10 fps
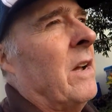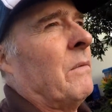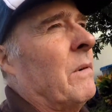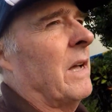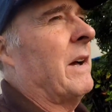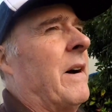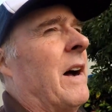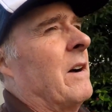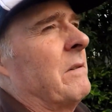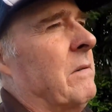We'll have a
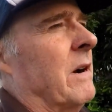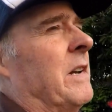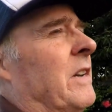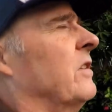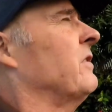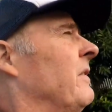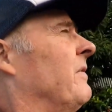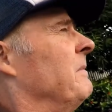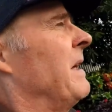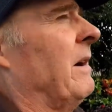homegrown industry
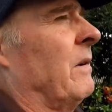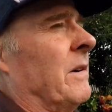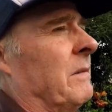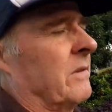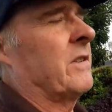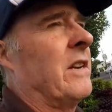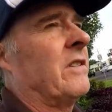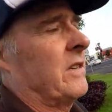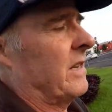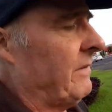from now on, and we'll say
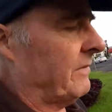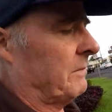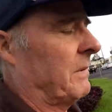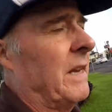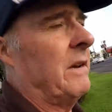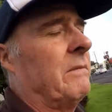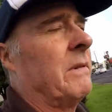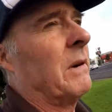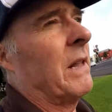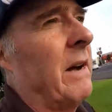stuff bloody
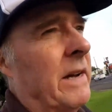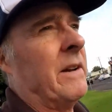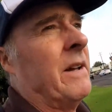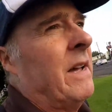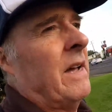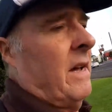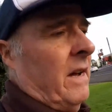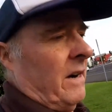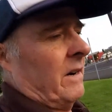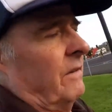relying
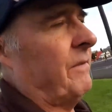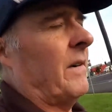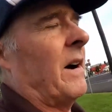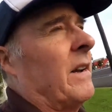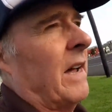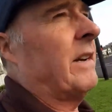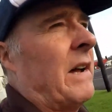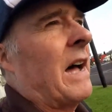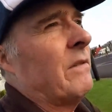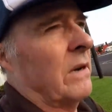on an
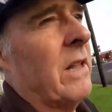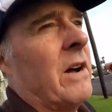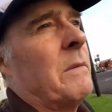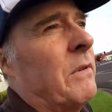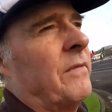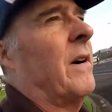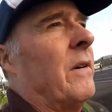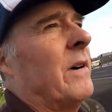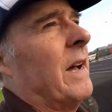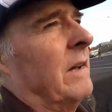unreliable
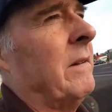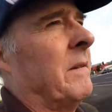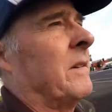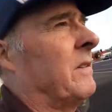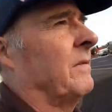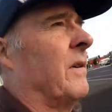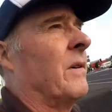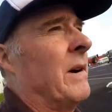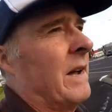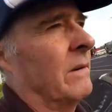foreigner
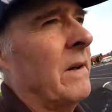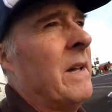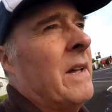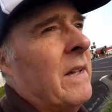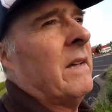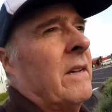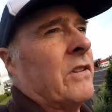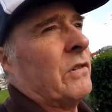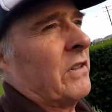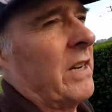for our
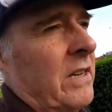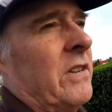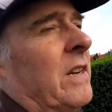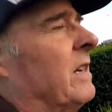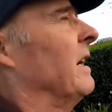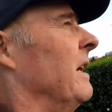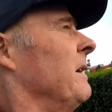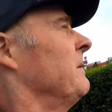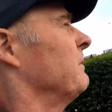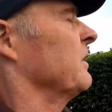strategic
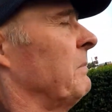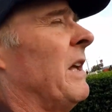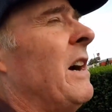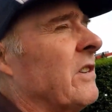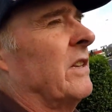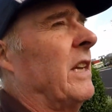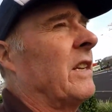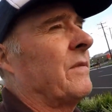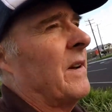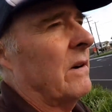supplies. I think
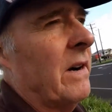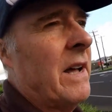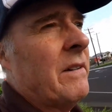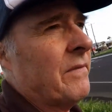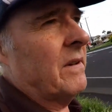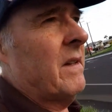it's fair enough.